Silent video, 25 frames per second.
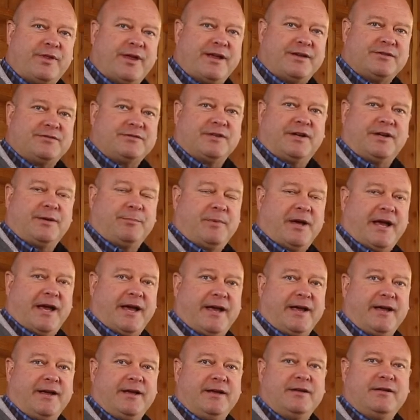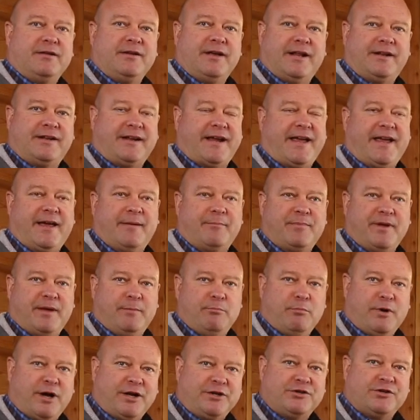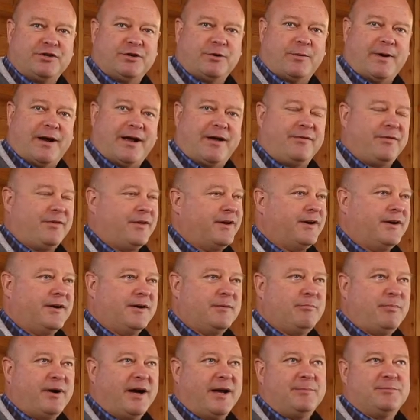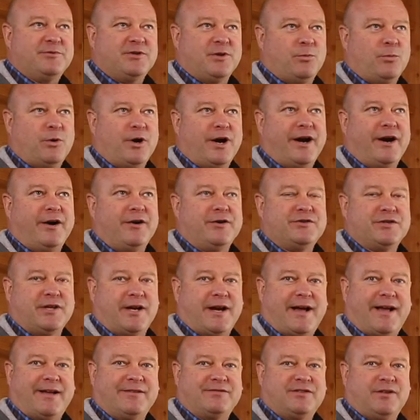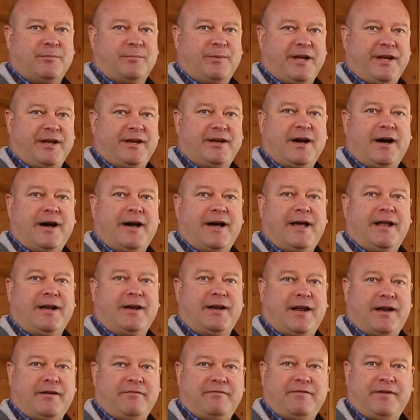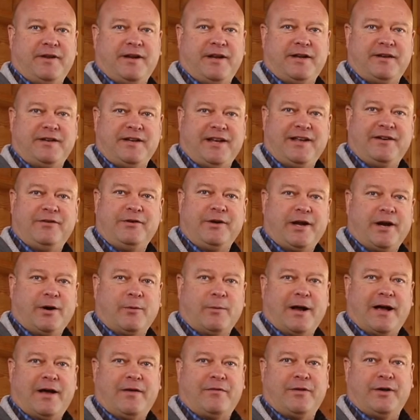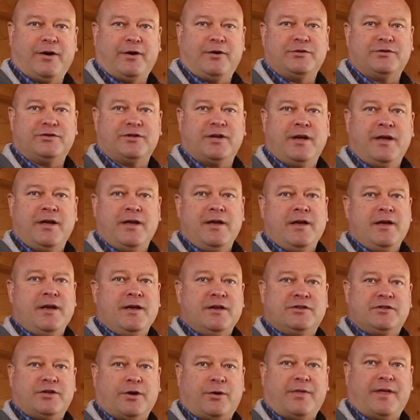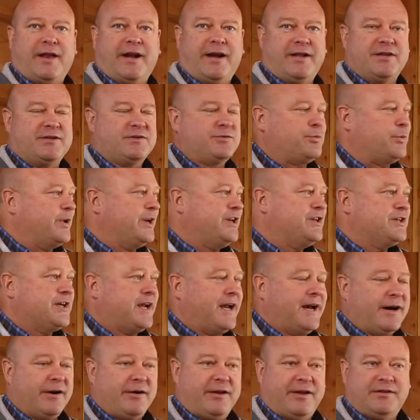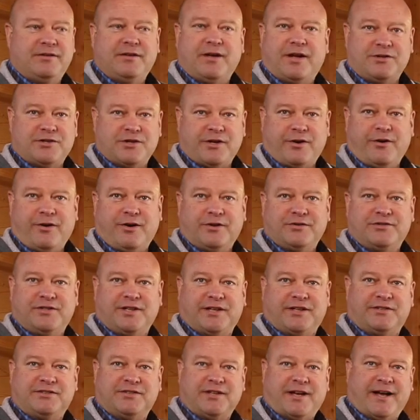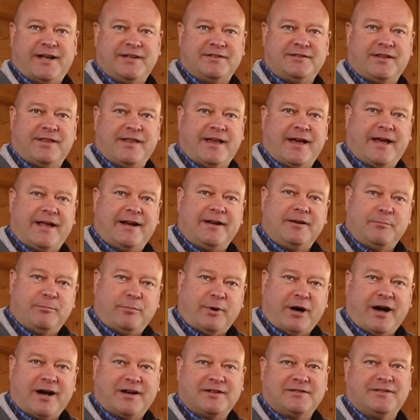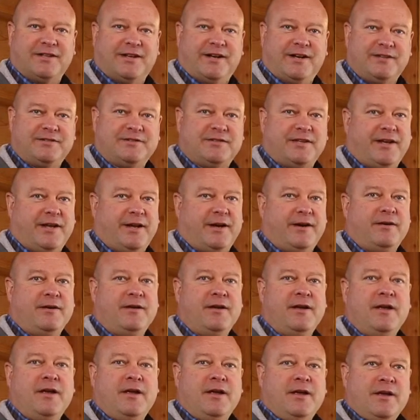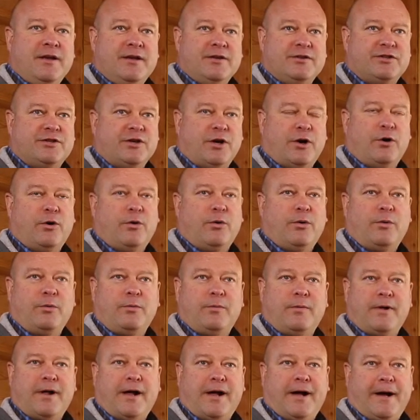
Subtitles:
that stud bay, it can't be munched around the pipes and wires. It has to be cut and fitted neatly around those so that it's reaching out and touching all six sides of that box that it's in. So,